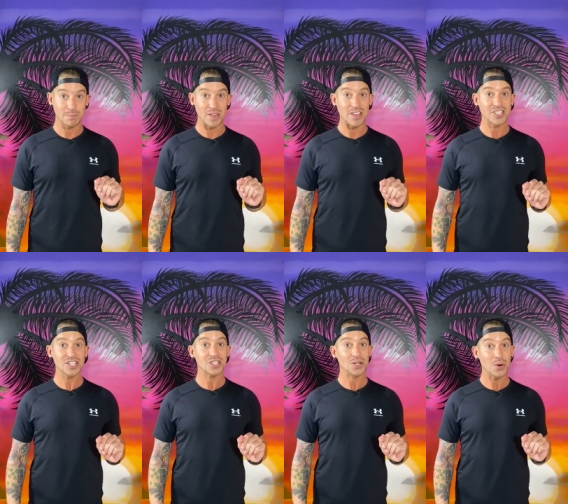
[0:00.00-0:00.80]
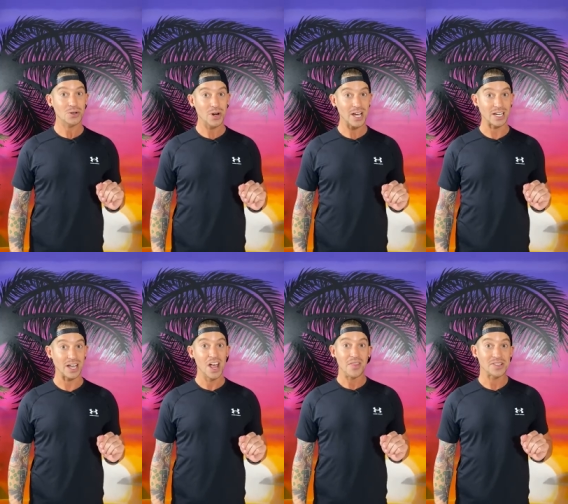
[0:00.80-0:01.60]
There's just no cracker
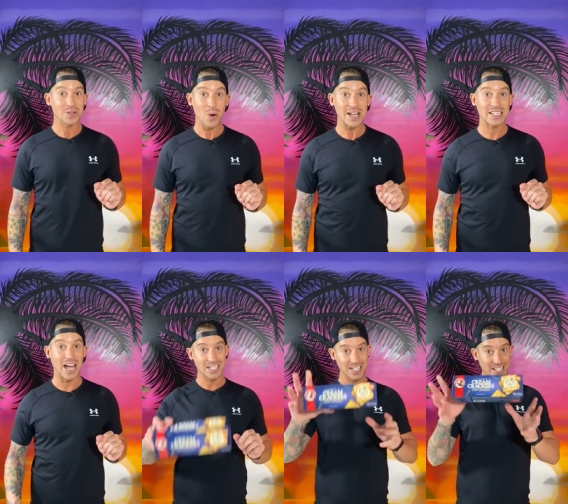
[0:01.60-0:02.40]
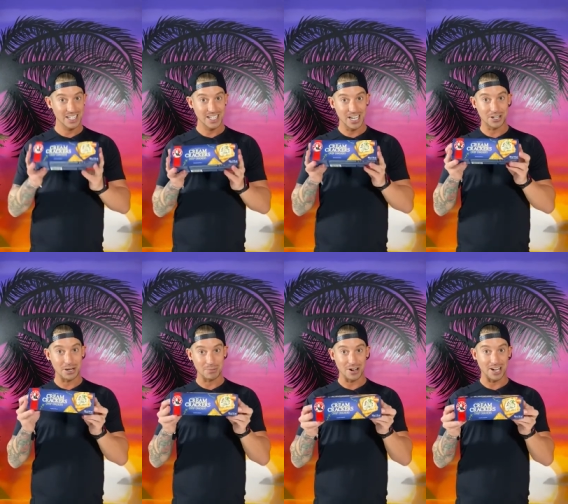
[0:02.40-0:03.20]
that's quite like a
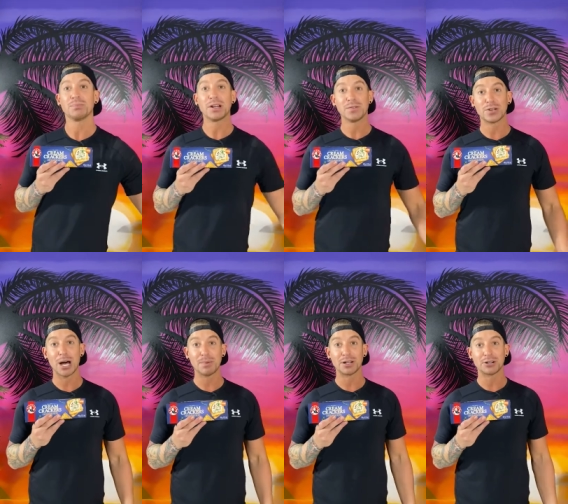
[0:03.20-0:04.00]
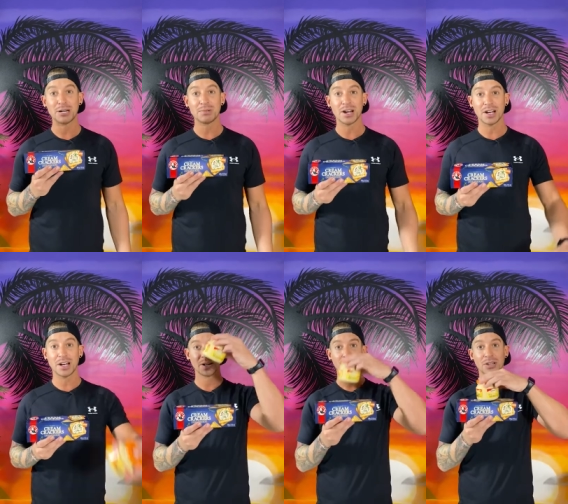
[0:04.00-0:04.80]
cream cracker. But if you couple a cream
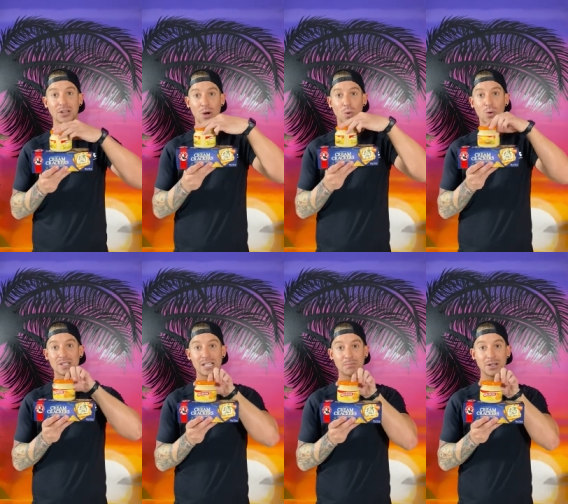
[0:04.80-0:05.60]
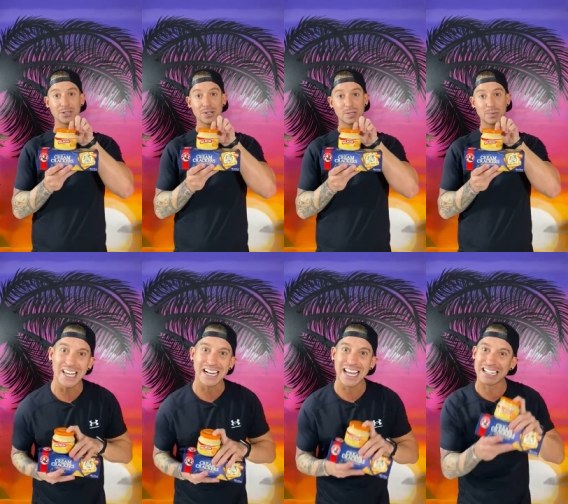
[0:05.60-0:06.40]
cracker with some Melrose
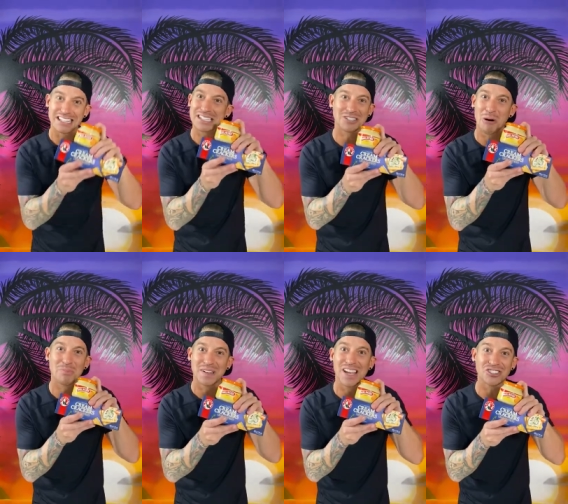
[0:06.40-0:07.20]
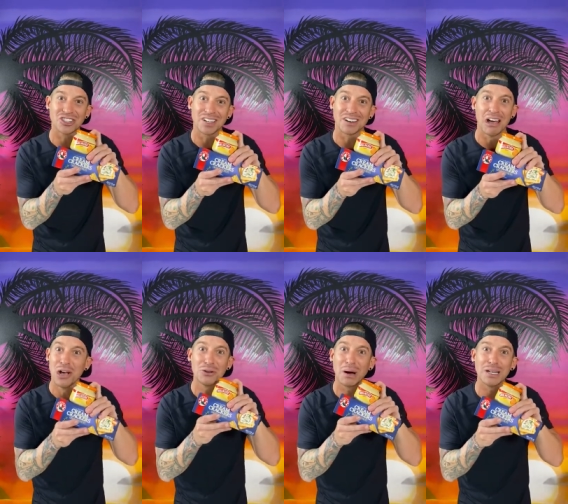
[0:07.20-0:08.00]
spread, like this combination,
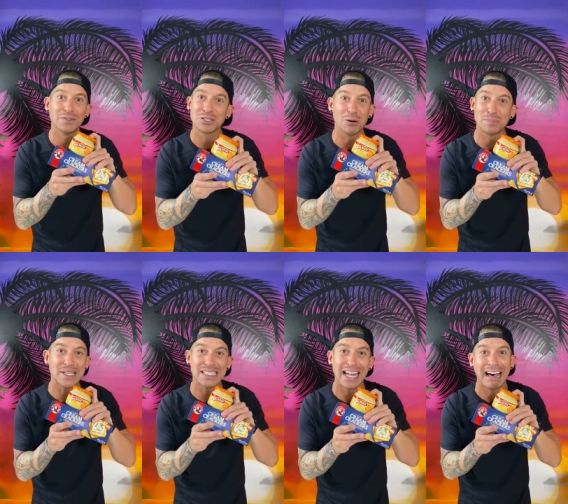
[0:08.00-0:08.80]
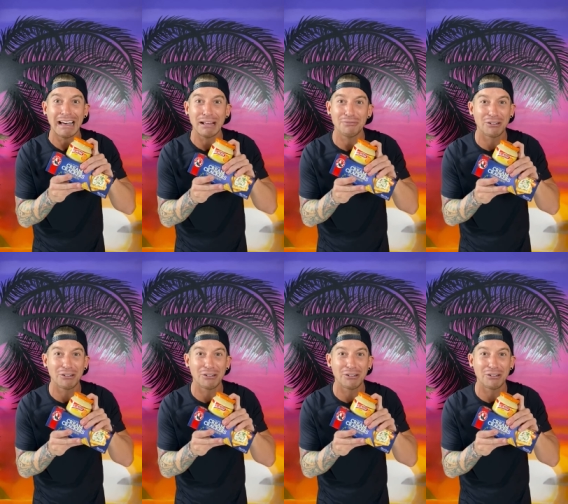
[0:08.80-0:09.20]
you are living your best life.